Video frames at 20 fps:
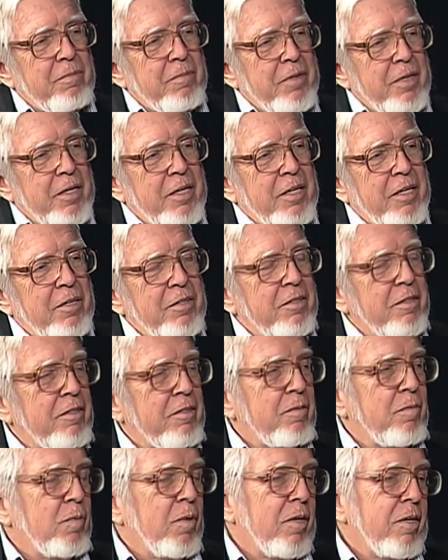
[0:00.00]
the
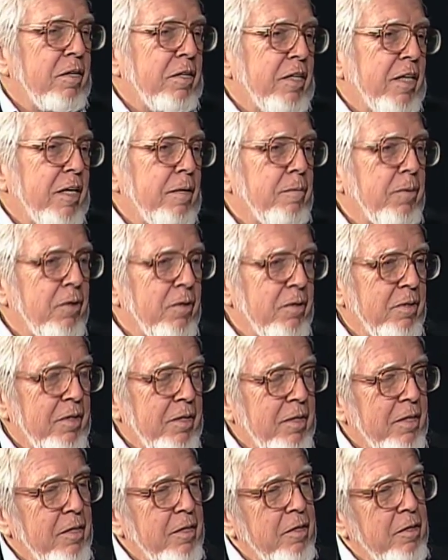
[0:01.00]
water
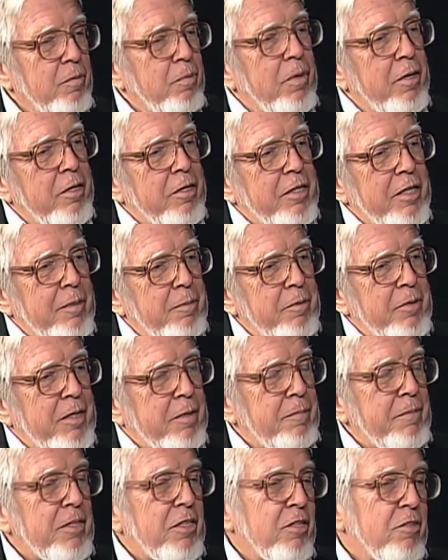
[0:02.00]
table
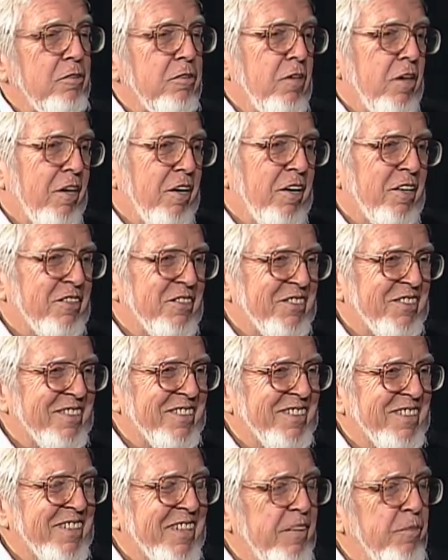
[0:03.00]
can be just
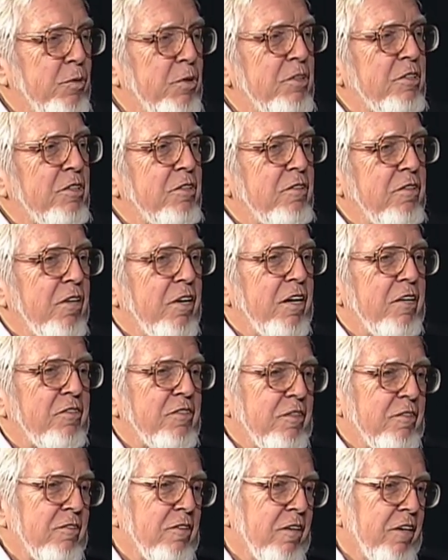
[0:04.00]
lost. And once it's
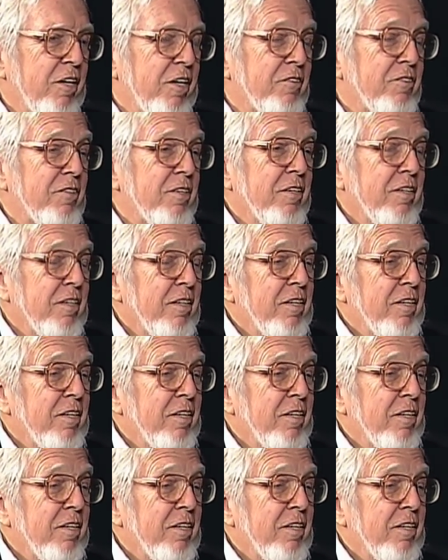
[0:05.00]
lost, it's lost.